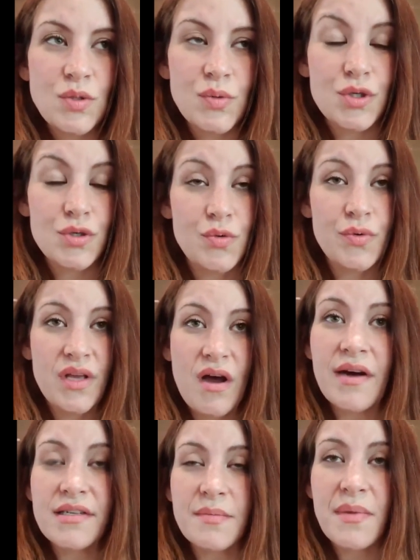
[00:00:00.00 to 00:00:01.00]
which was really
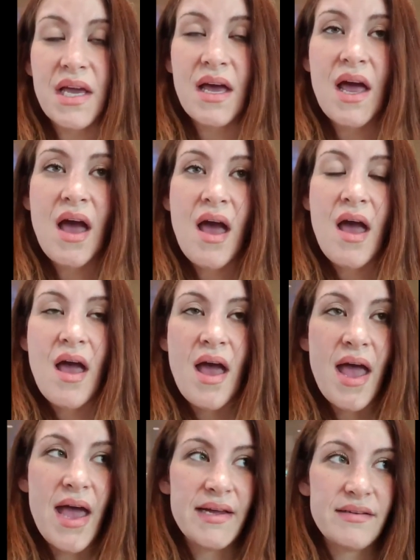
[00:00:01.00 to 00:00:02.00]
odd to me,
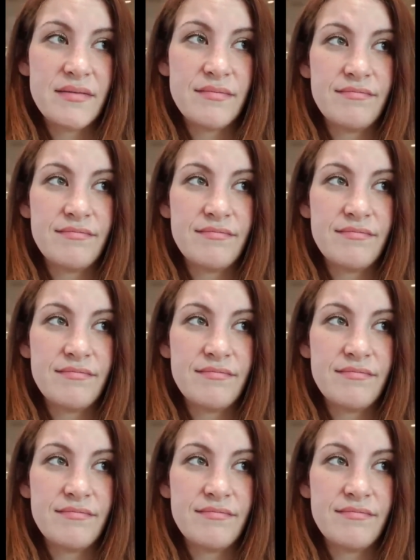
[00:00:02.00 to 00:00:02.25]
and